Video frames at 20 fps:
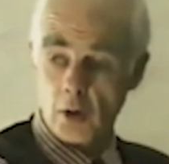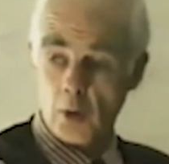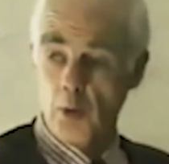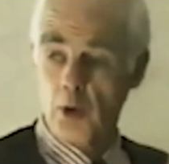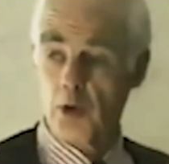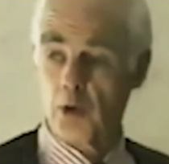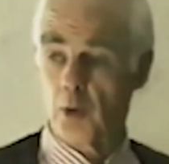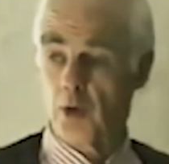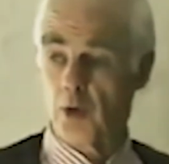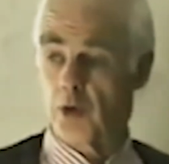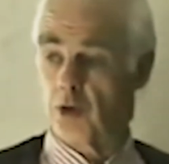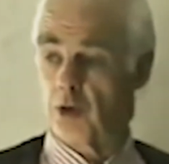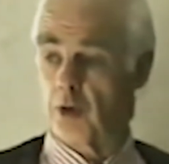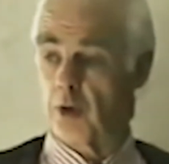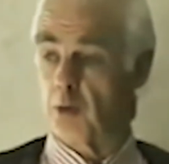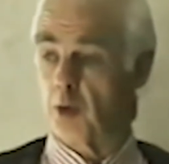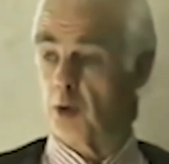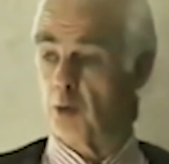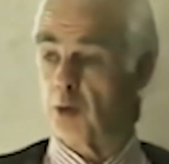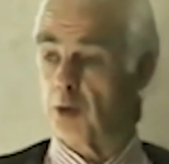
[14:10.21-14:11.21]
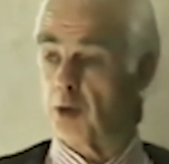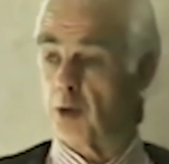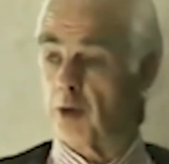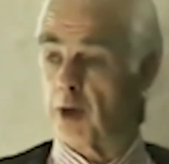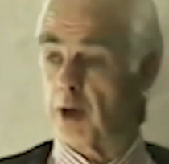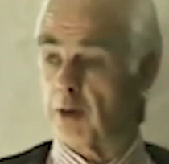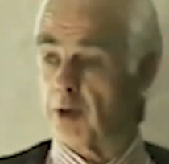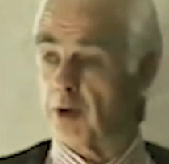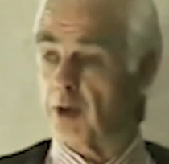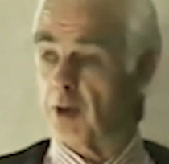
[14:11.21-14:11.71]
which was the movement of
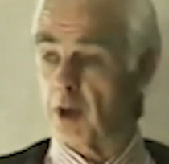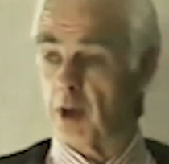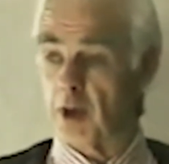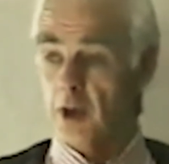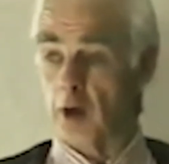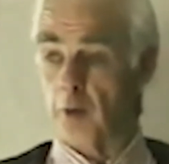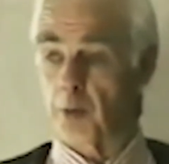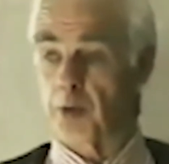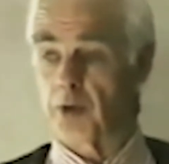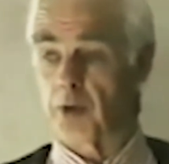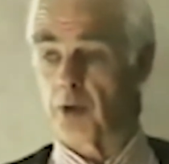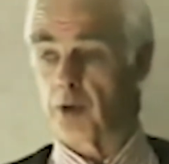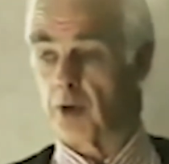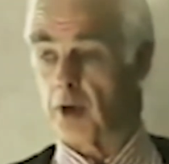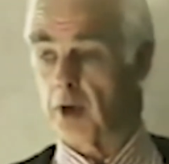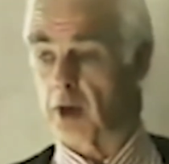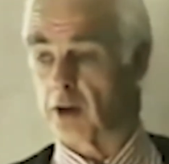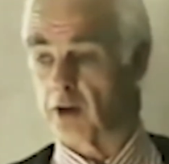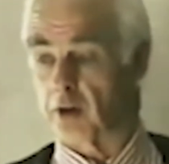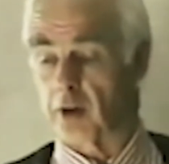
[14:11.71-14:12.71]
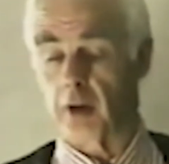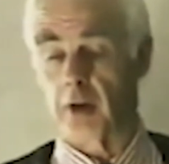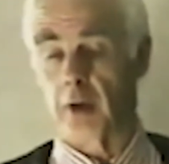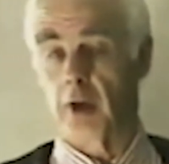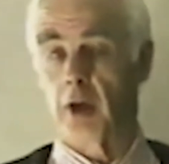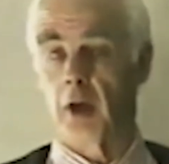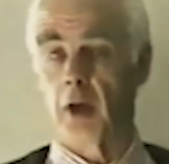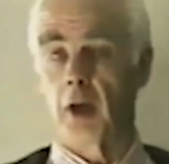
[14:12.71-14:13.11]
levity in the opposite direction.